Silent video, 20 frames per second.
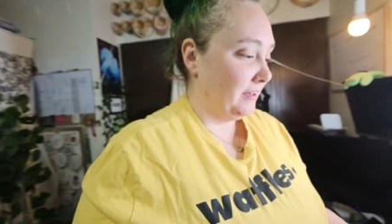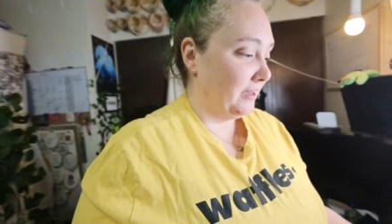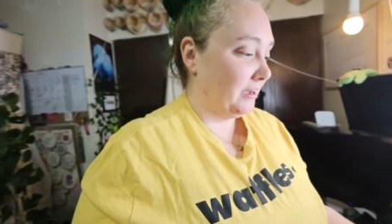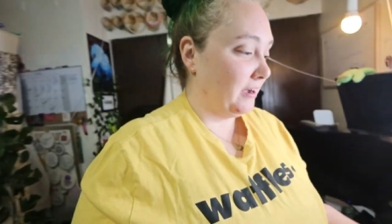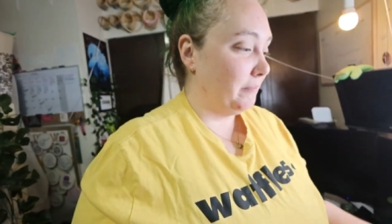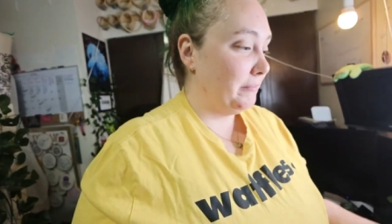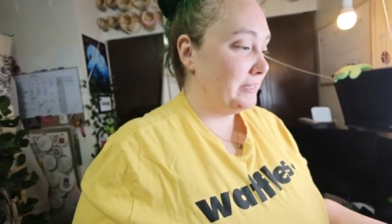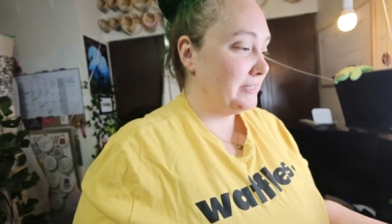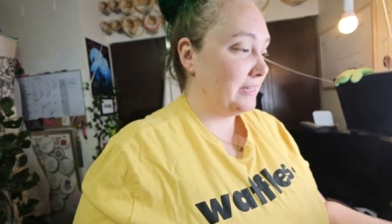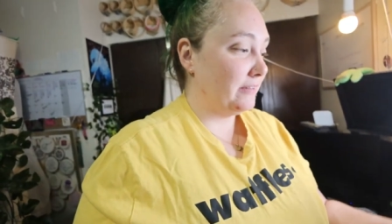I
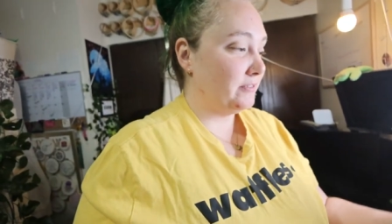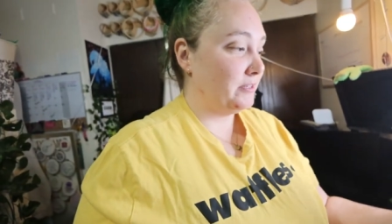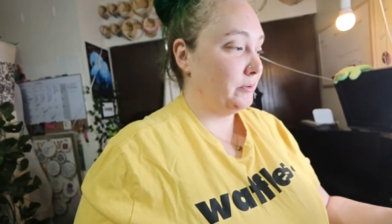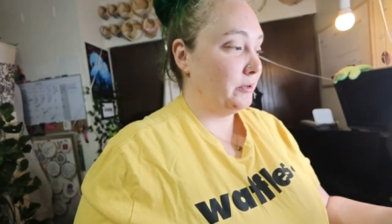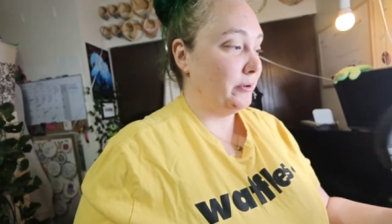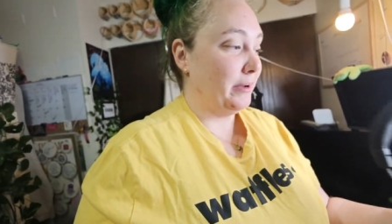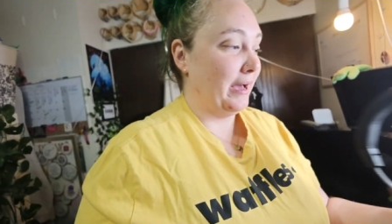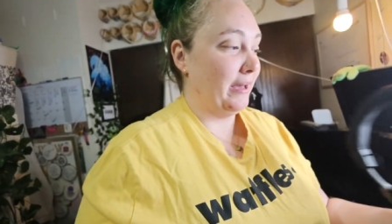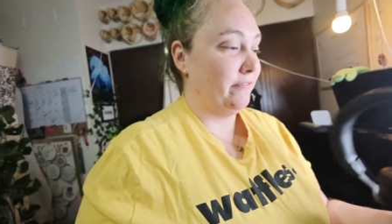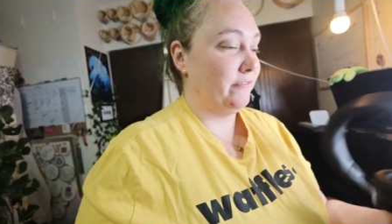got myself some
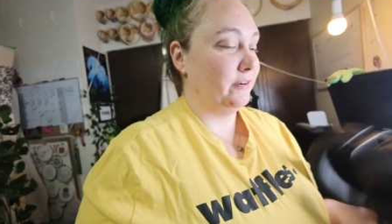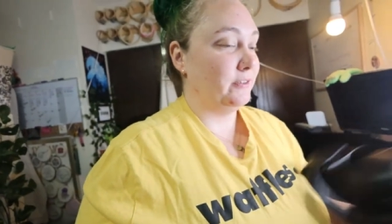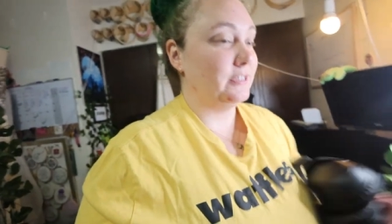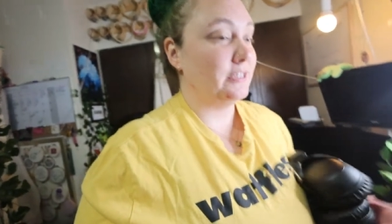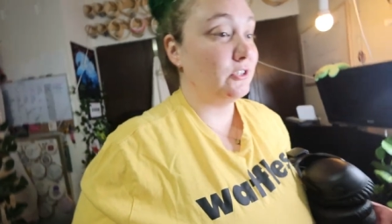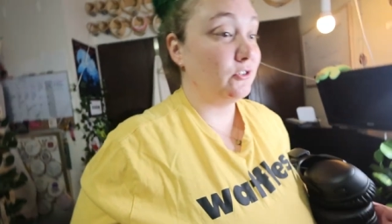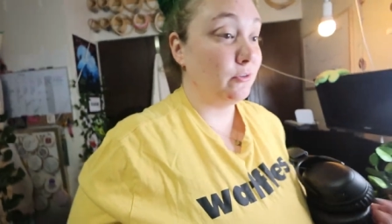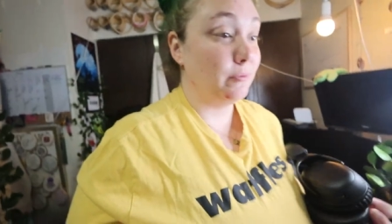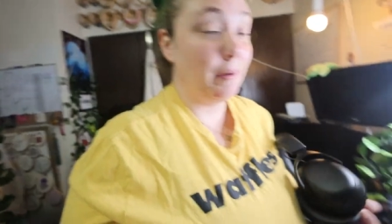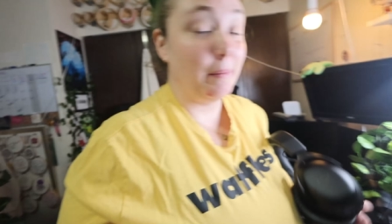new headphones
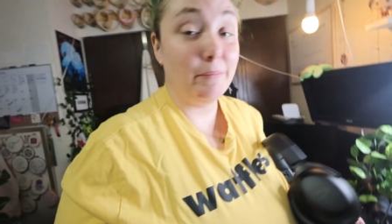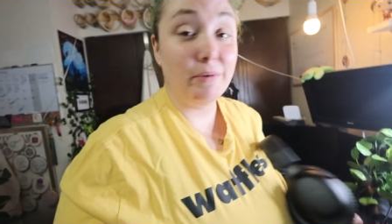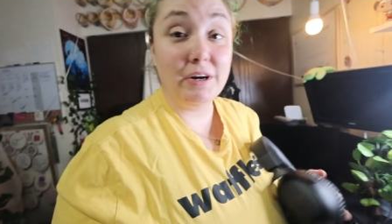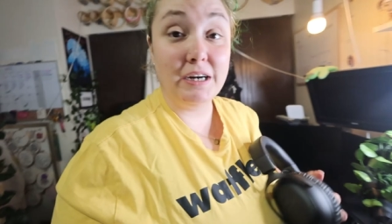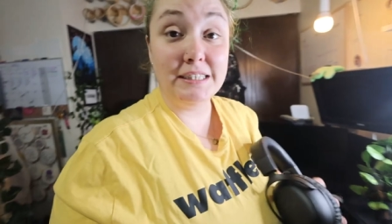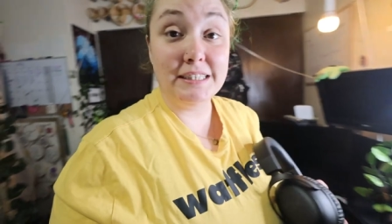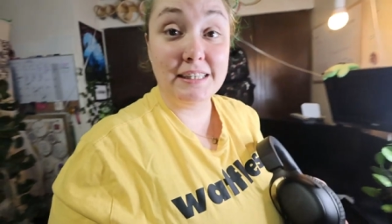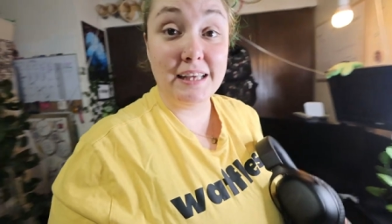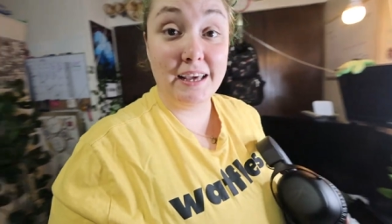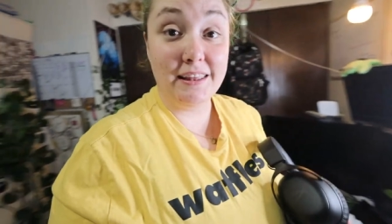because remember
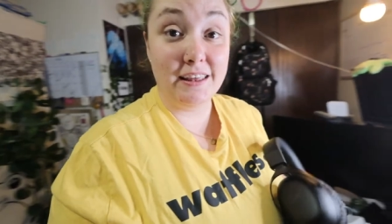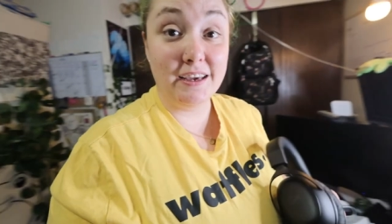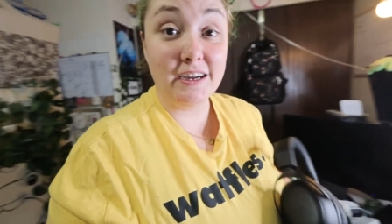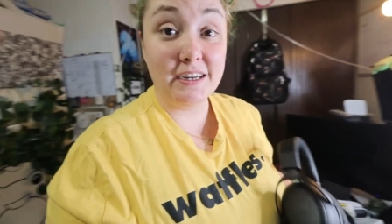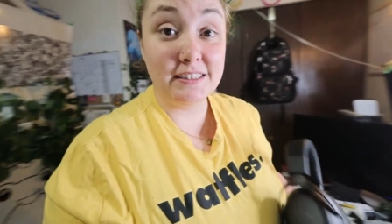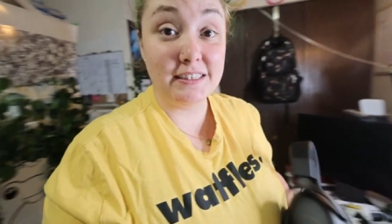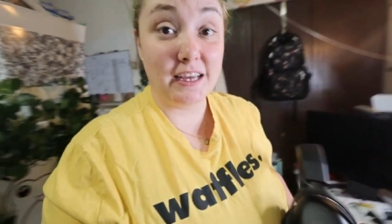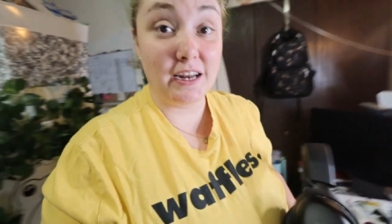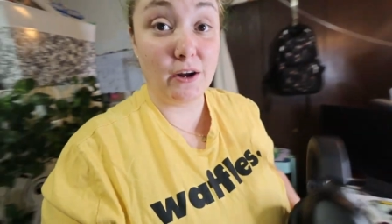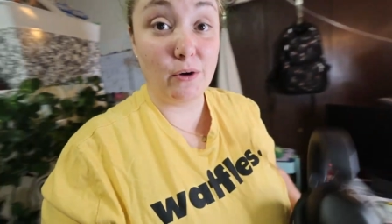I, I think
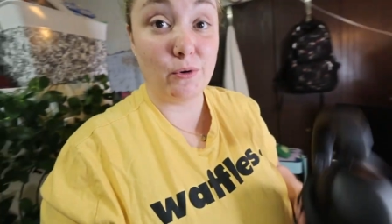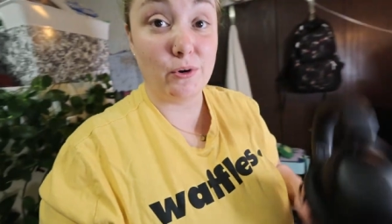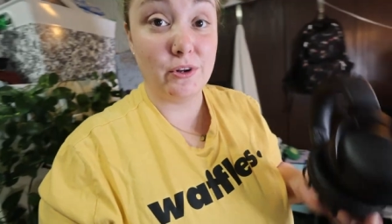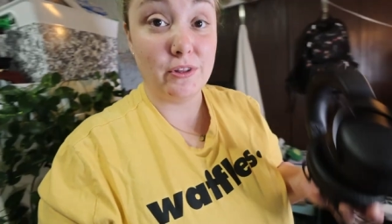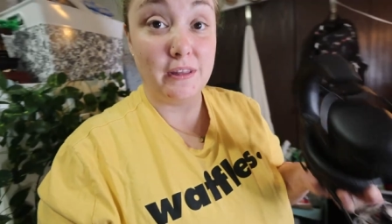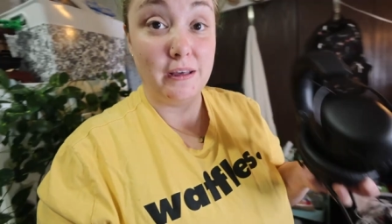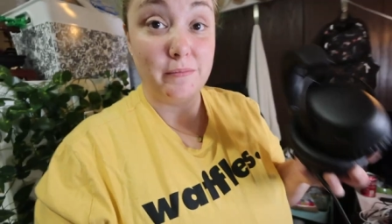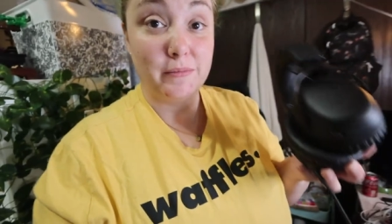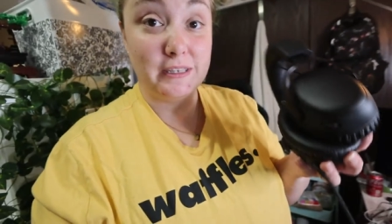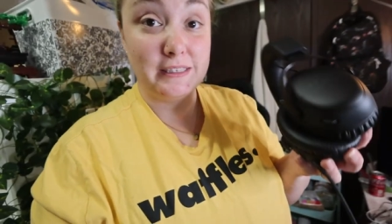I said I
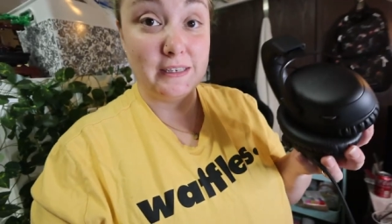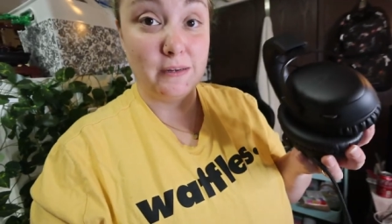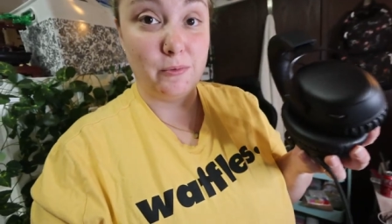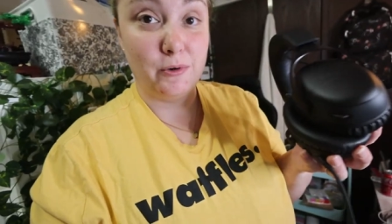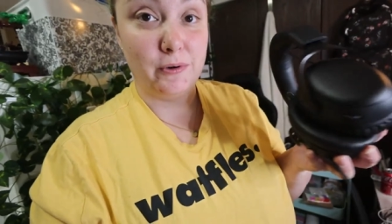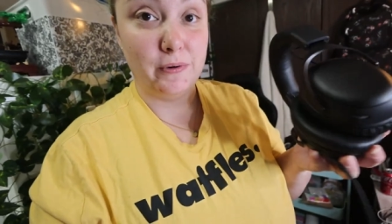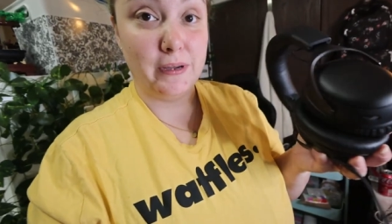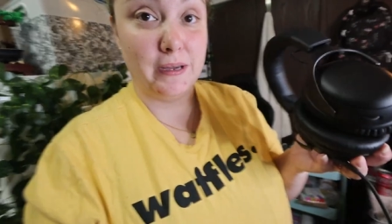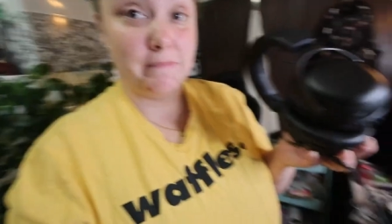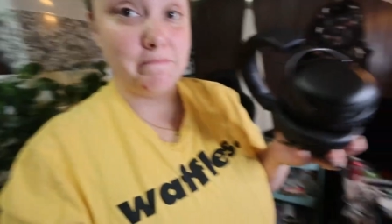ordered them because they're
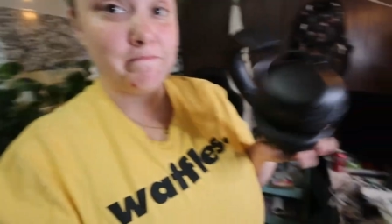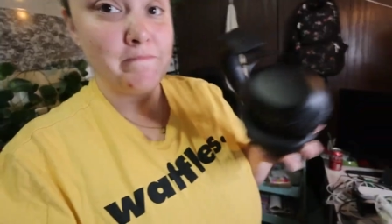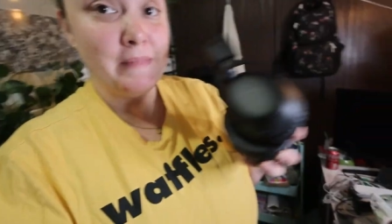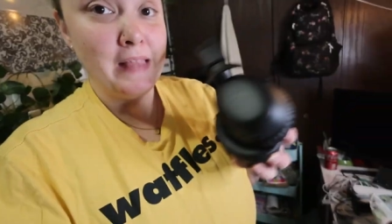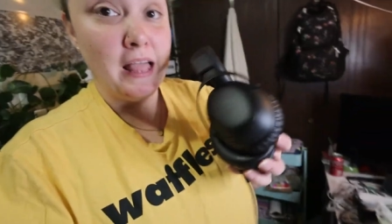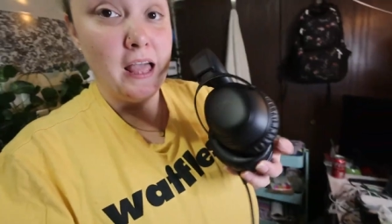broken.